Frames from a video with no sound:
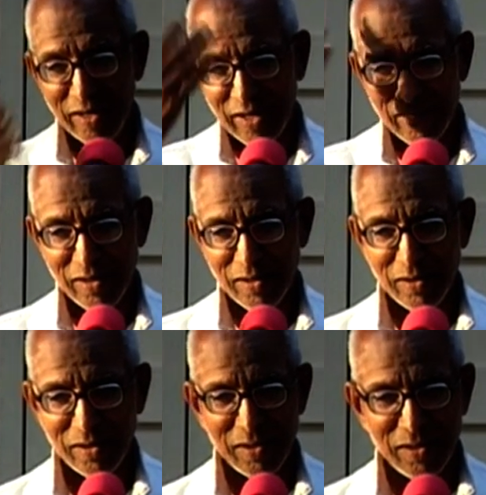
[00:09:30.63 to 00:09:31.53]
done
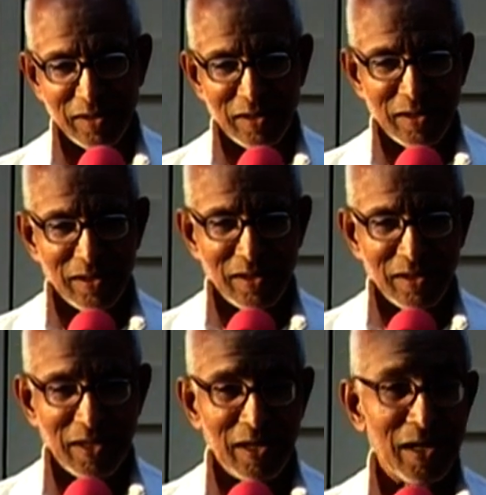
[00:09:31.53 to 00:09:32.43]

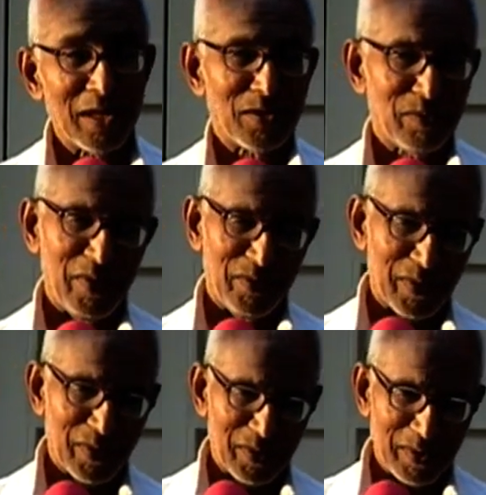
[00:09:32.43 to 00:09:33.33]
years
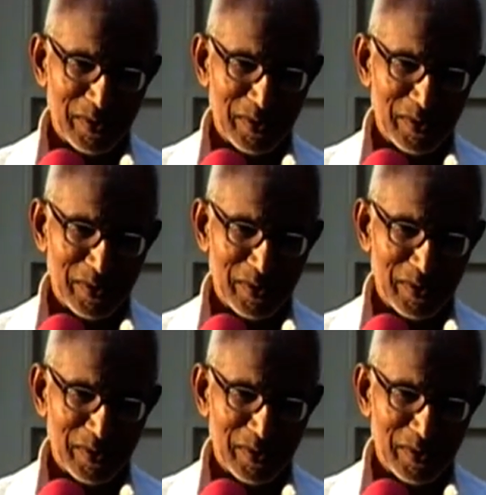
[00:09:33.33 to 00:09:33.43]
before.